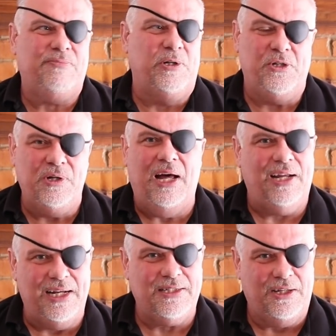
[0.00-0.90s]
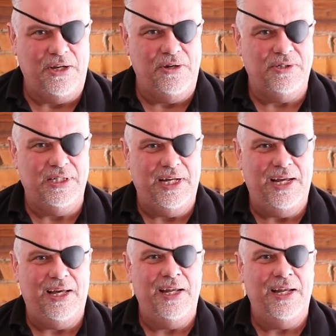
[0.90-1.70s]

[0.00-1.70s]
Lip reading: but you're not actually using that.